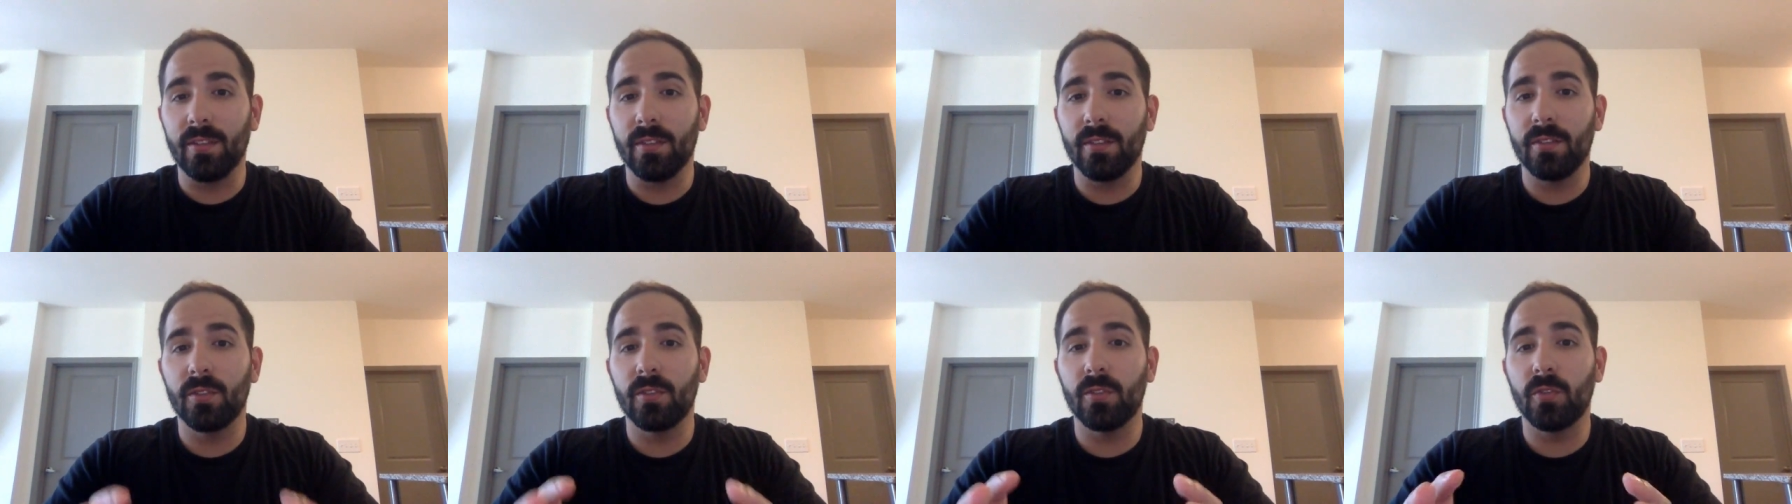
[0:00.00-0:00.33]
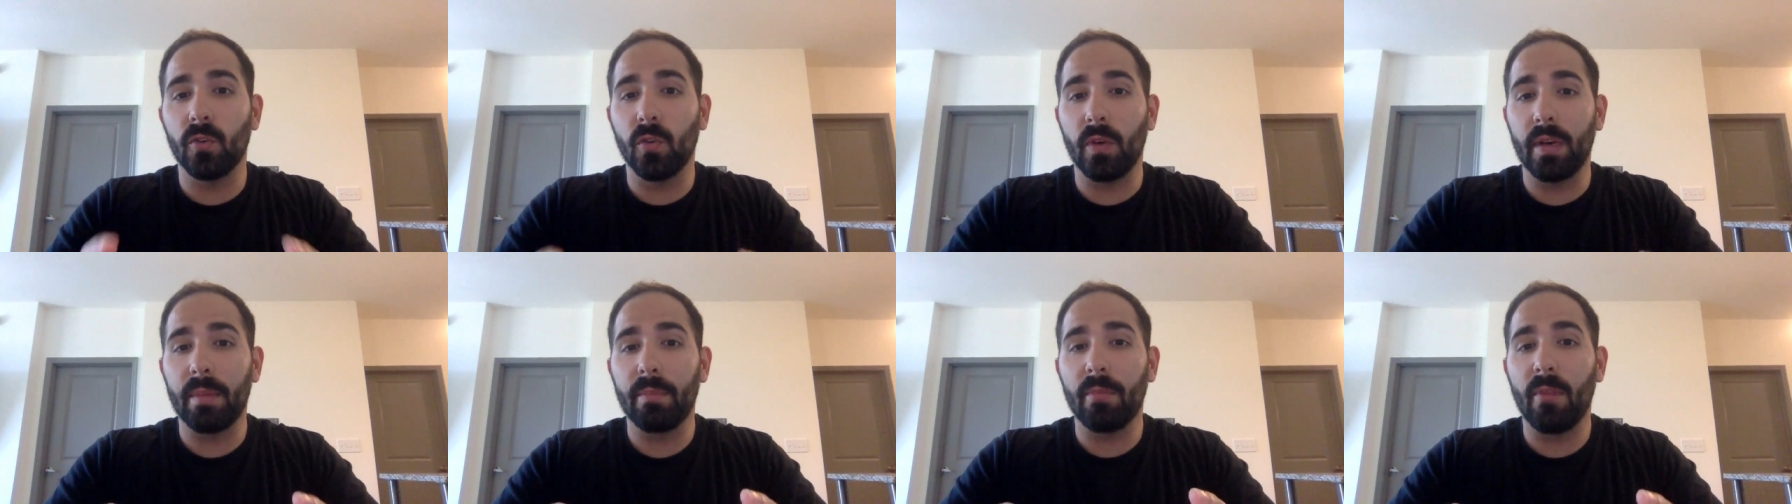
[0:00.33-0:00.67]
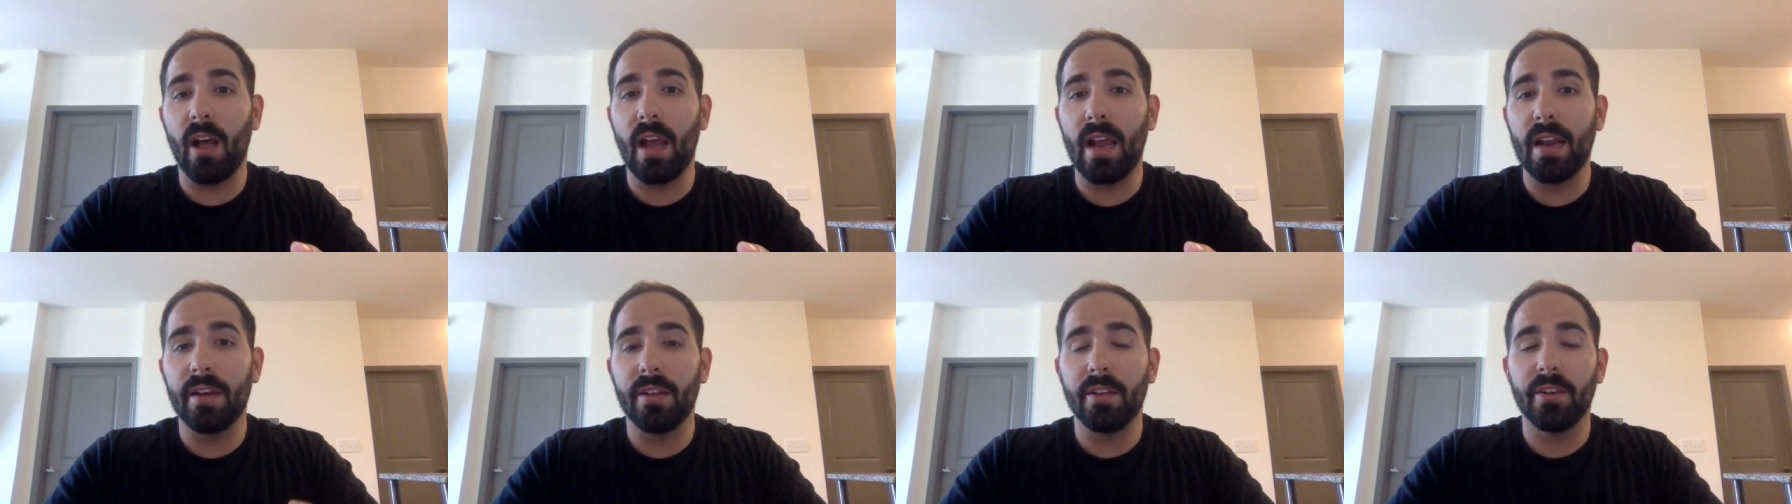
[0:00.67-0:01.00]

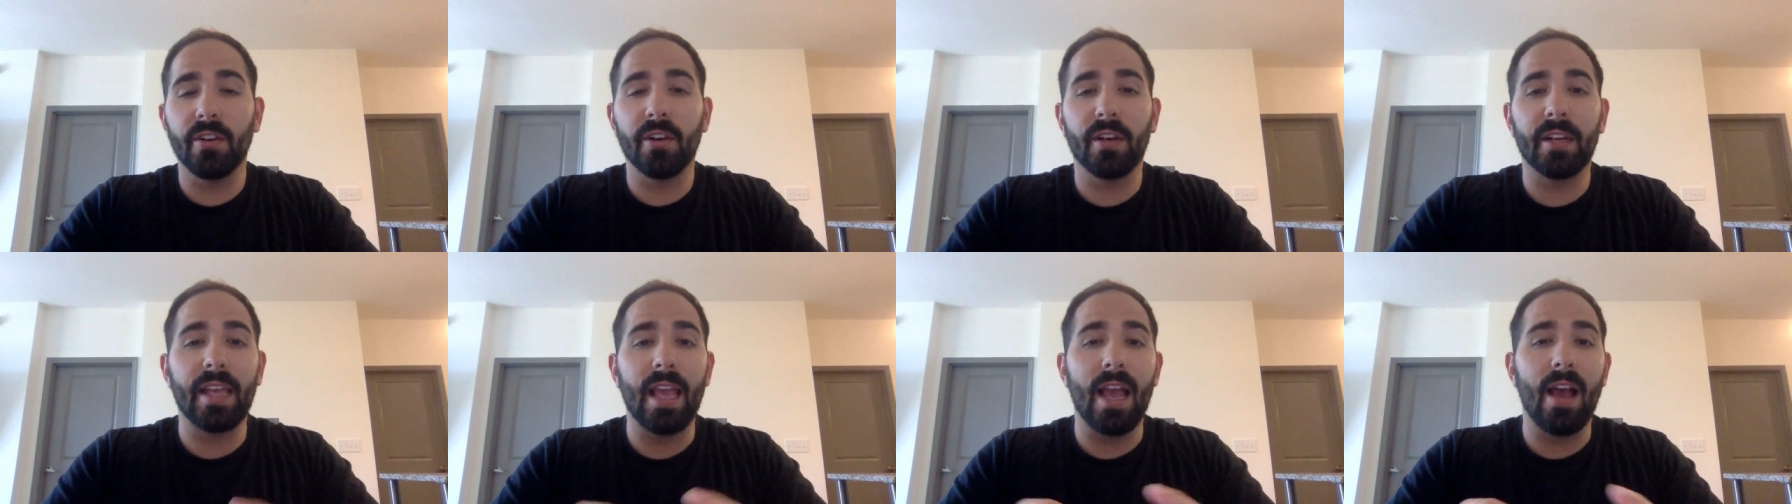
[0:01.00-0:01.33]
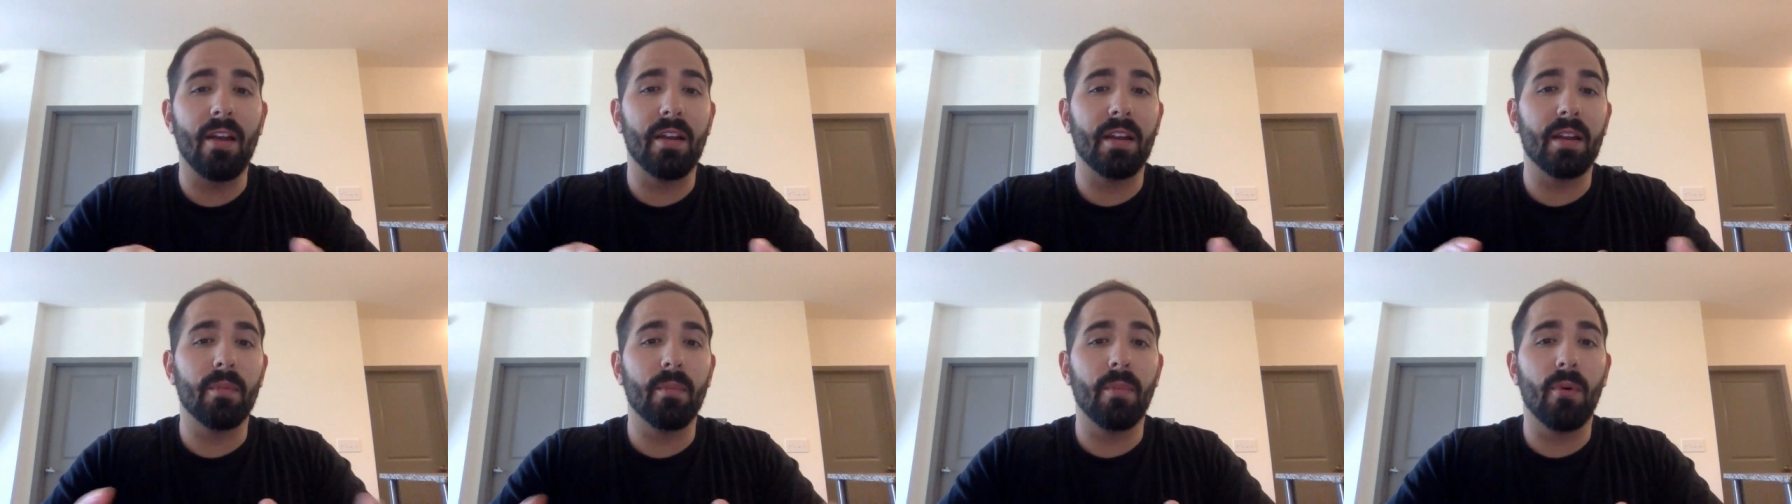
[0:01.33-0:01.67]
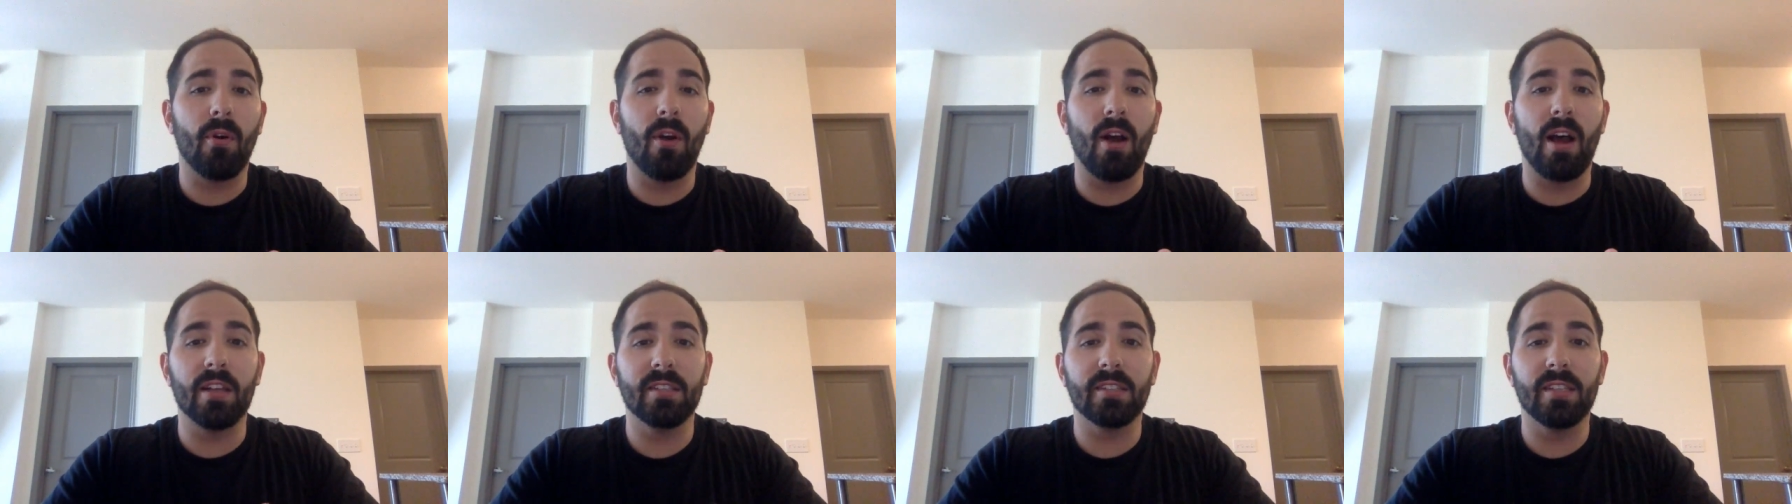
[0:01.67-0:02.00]
streamline your accounting
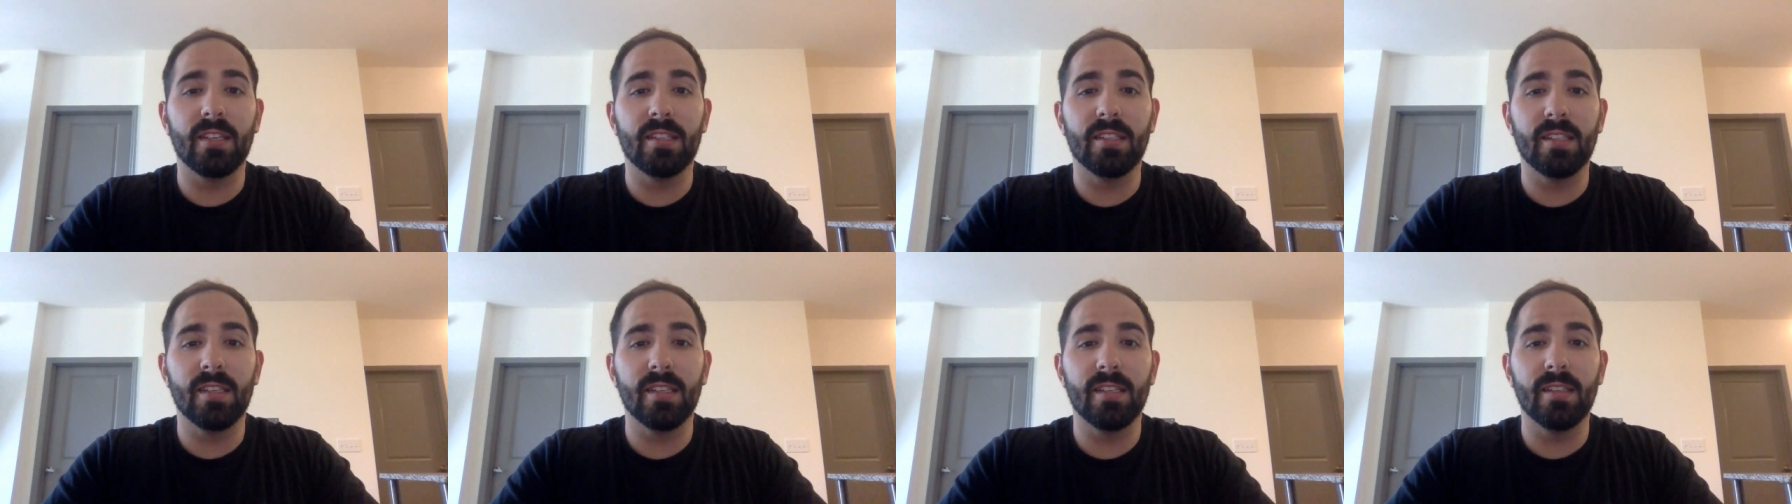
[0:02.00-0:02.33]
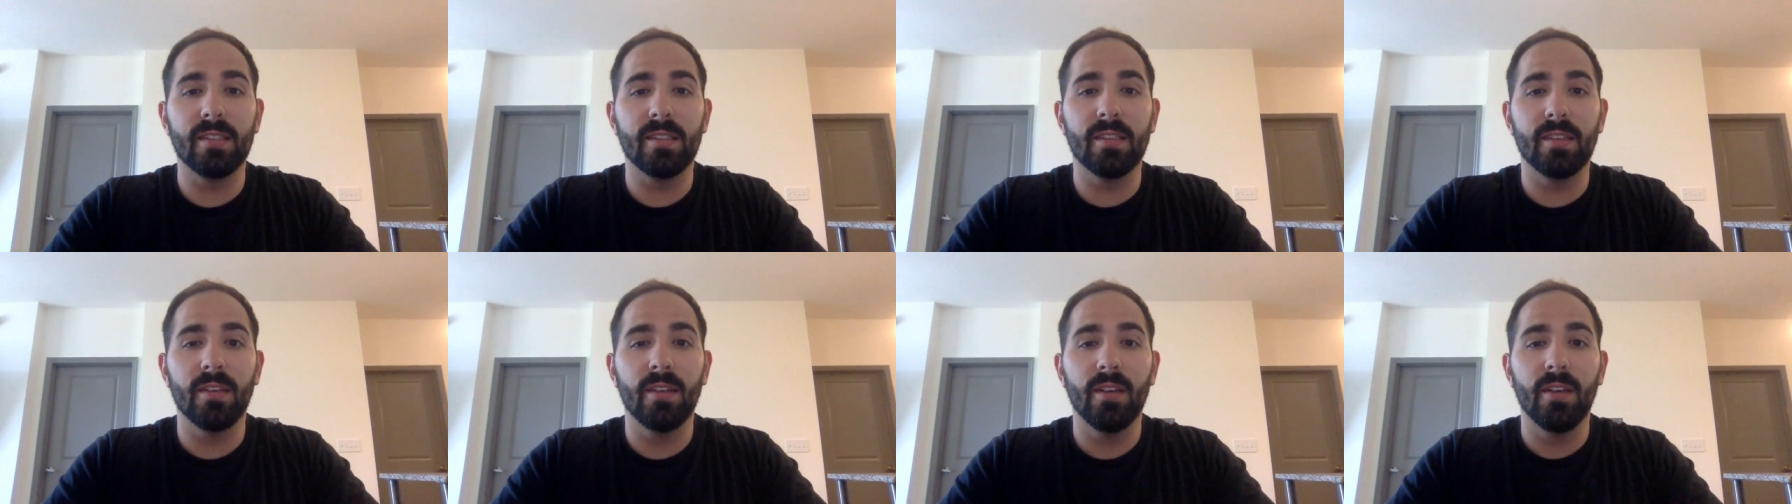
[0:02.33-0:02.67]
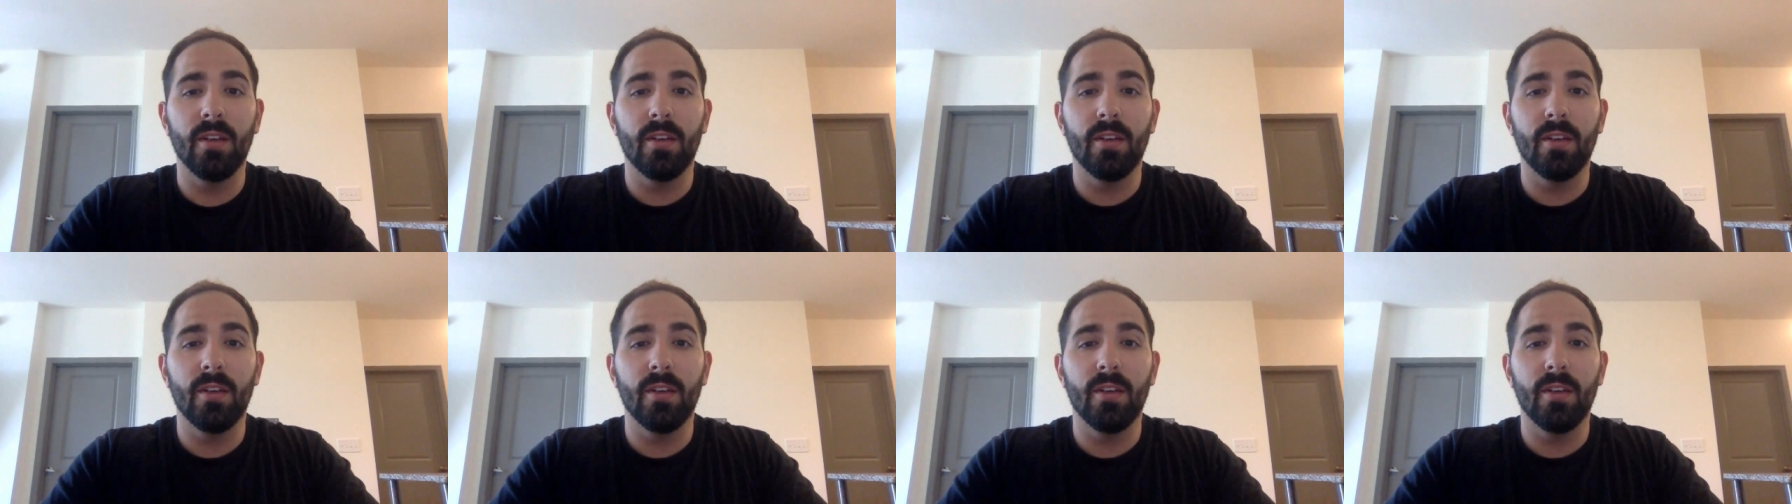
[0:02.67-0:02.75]
processes